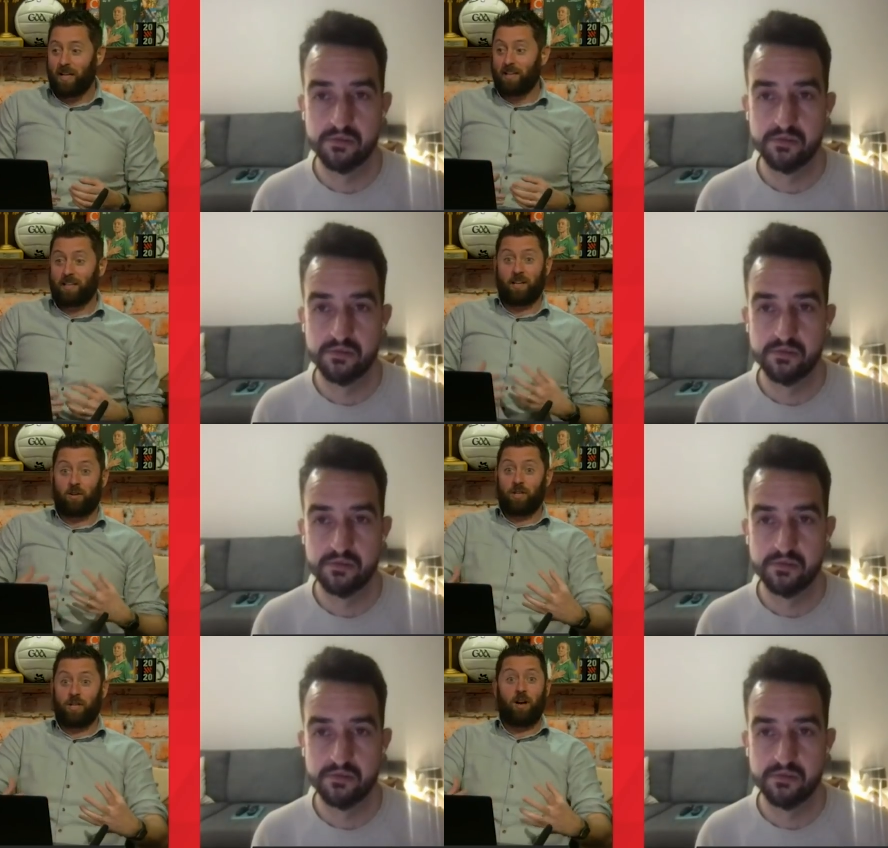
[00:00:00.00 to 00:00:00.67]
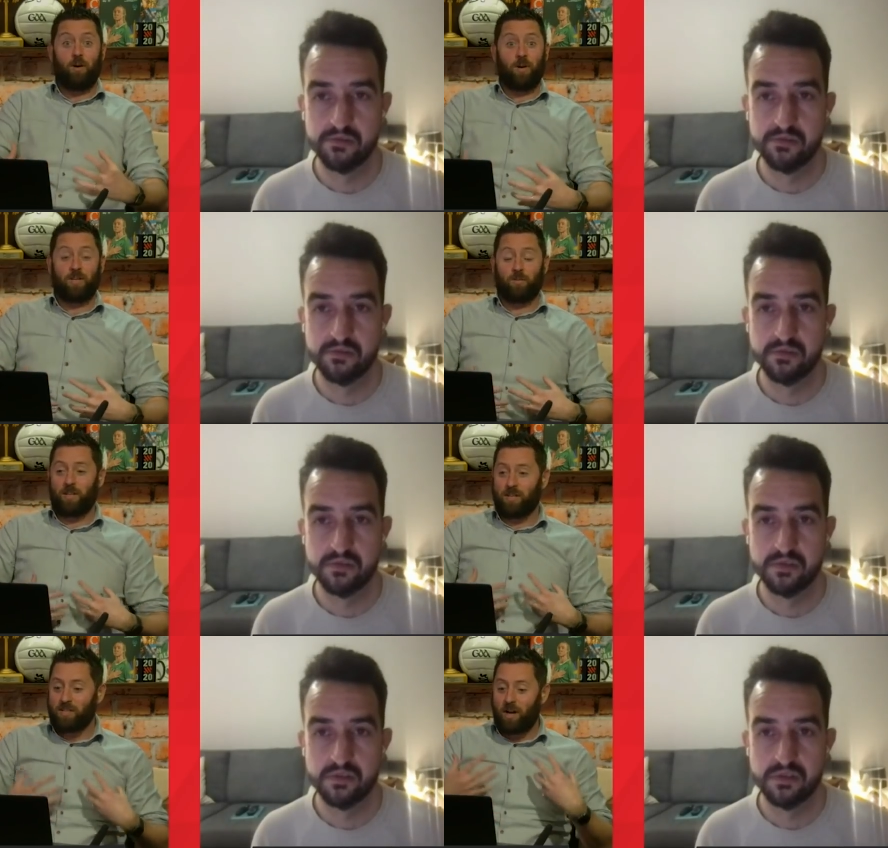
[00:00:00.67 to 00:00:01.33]
Speaker 1: Ilkay Gundogan went
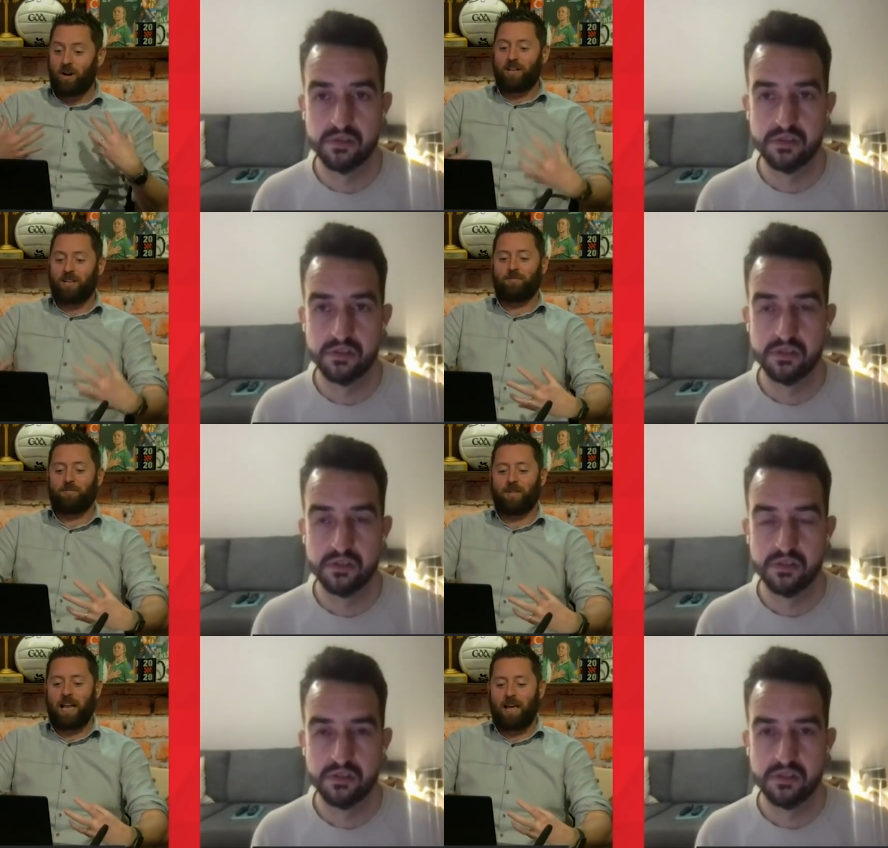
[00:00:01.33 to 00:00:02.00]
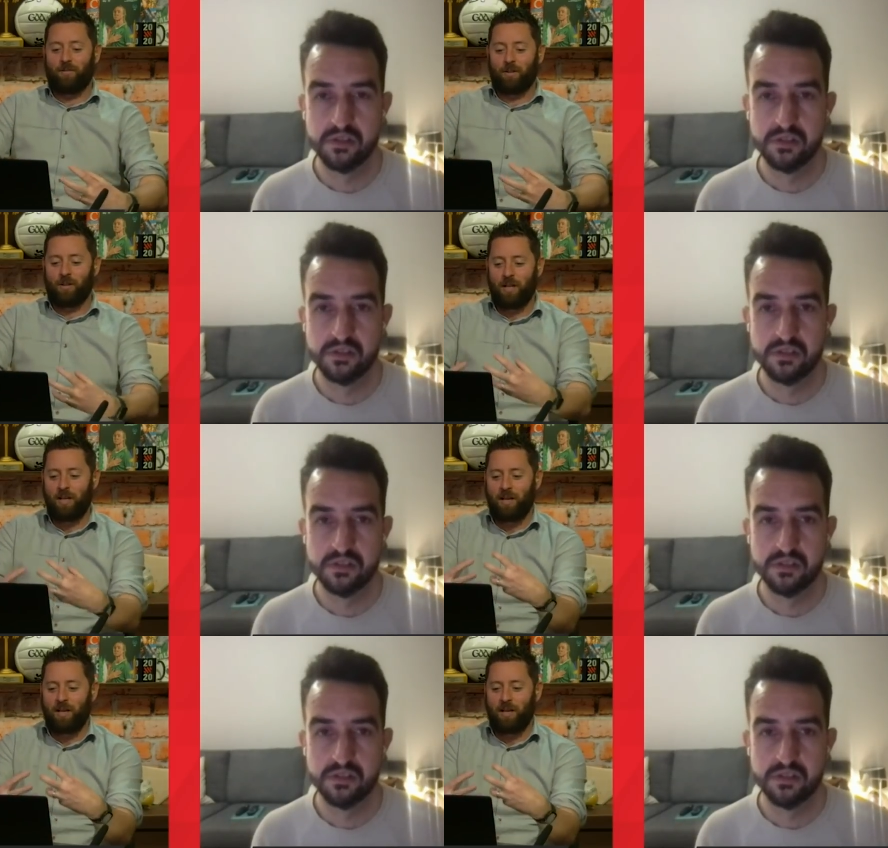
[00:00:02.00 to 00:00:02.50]
to an entirely different level.